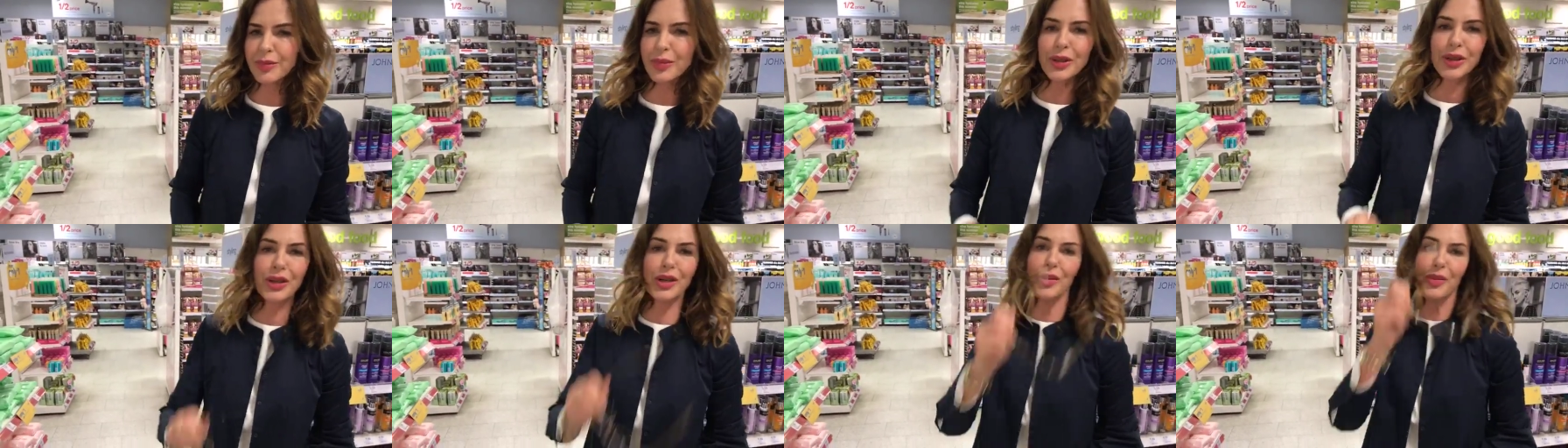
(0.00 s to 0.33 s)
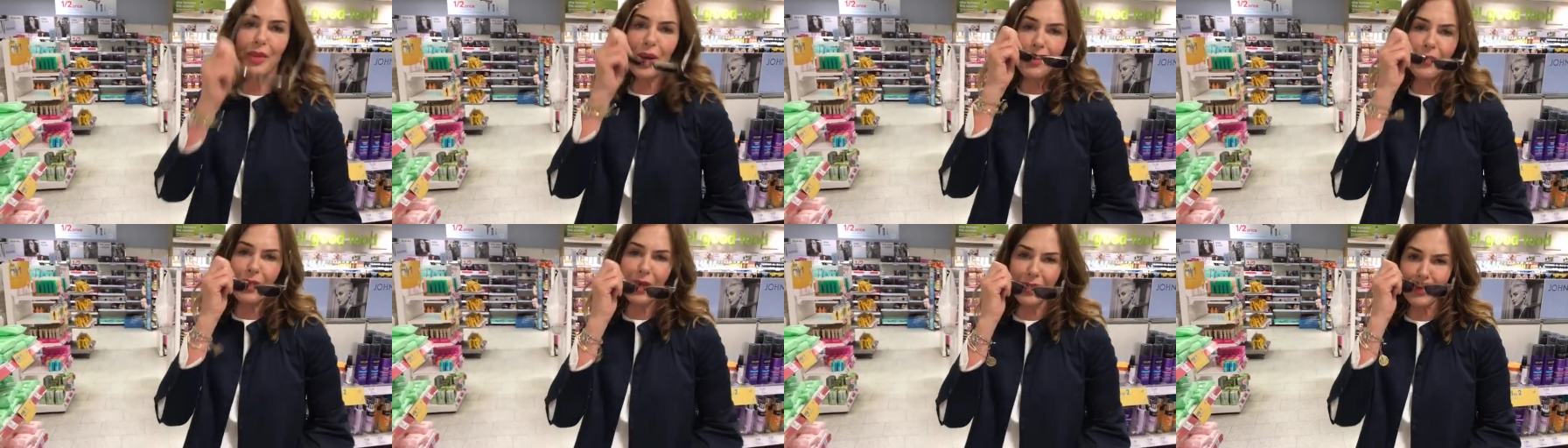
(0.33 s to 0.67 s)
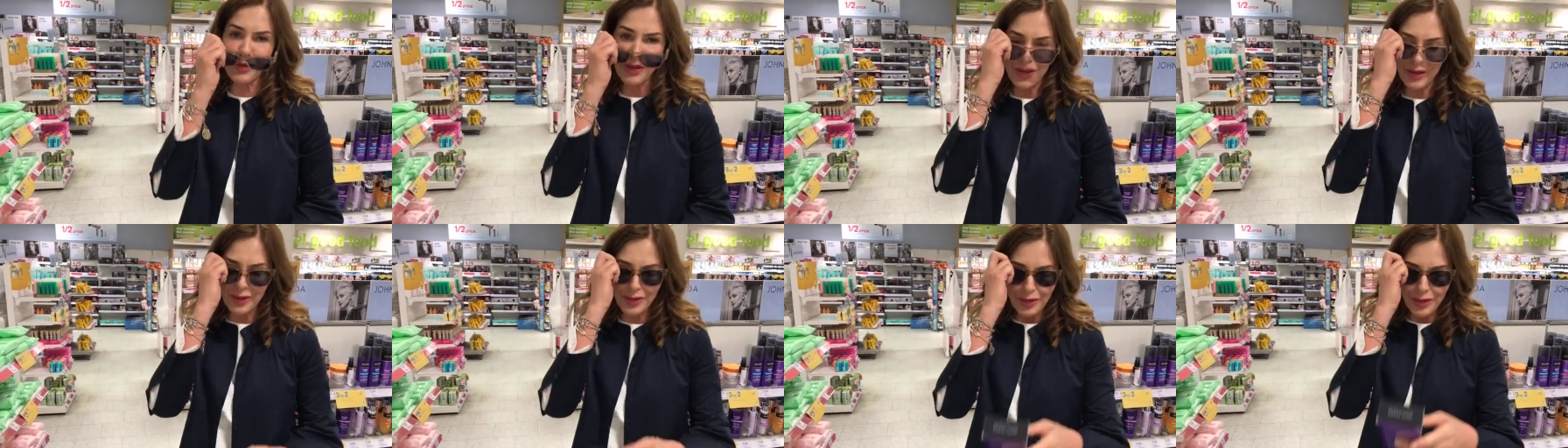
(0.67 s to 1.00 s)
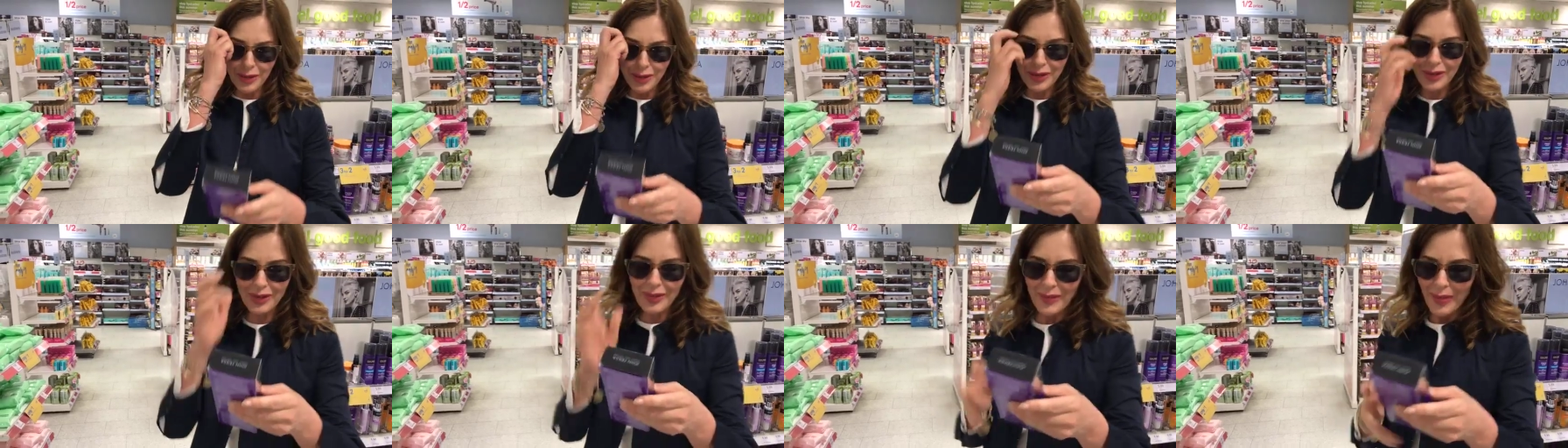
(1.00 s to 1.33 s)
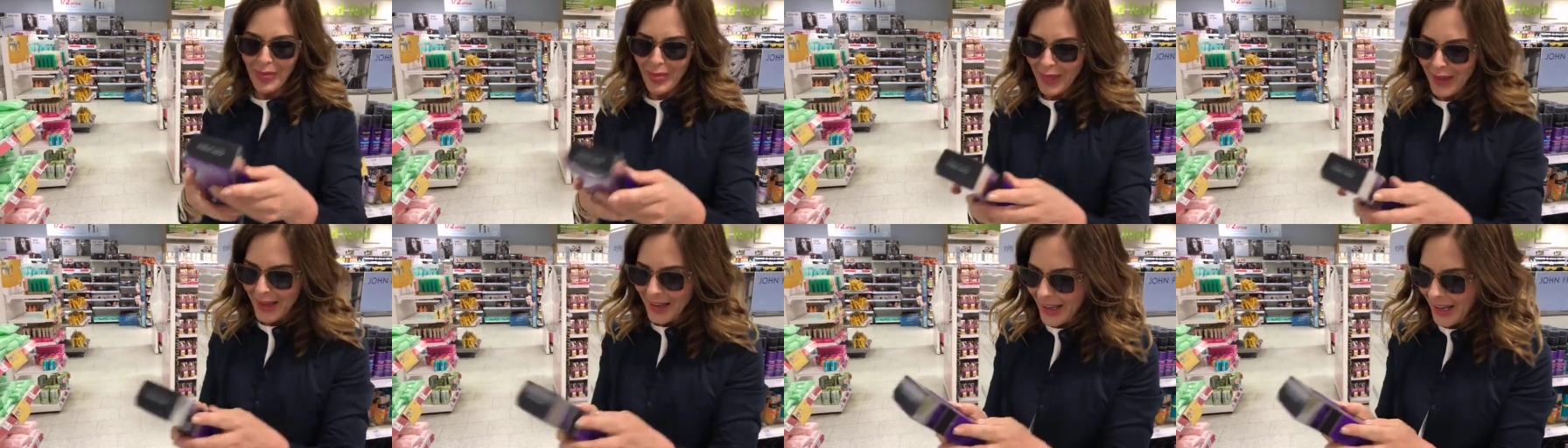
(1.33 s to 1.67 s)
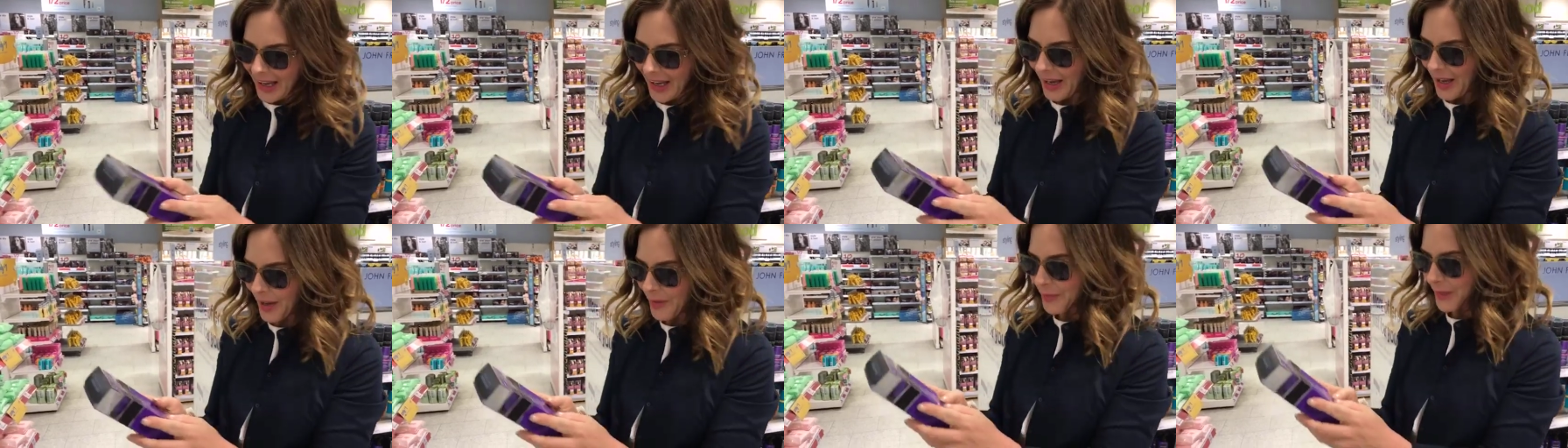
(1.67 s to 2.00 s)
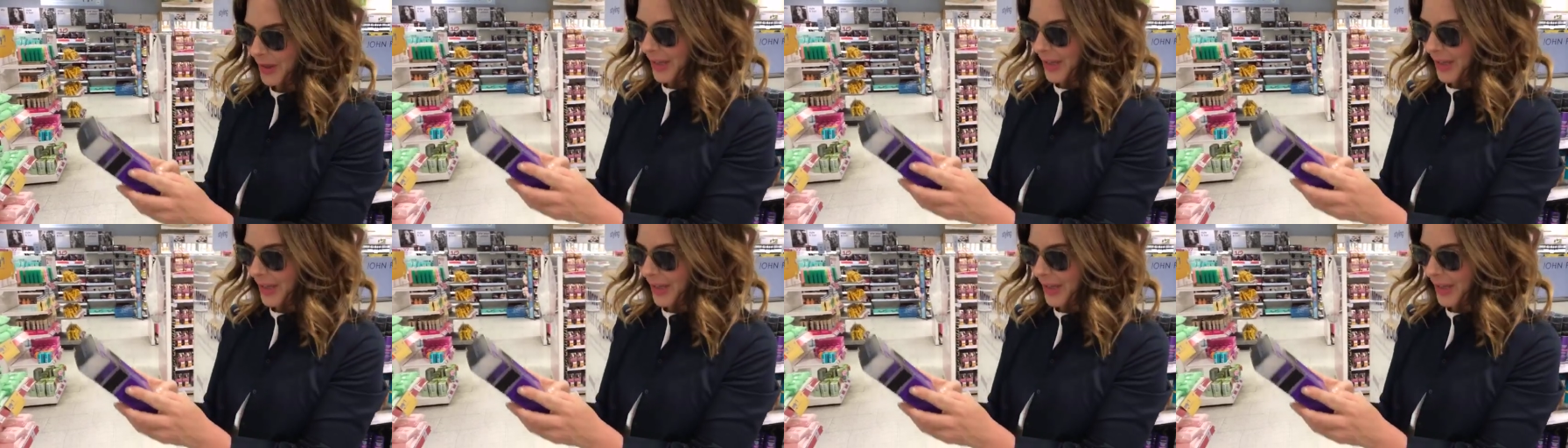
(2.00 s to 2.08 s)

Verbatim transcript: putting on my bike please, um,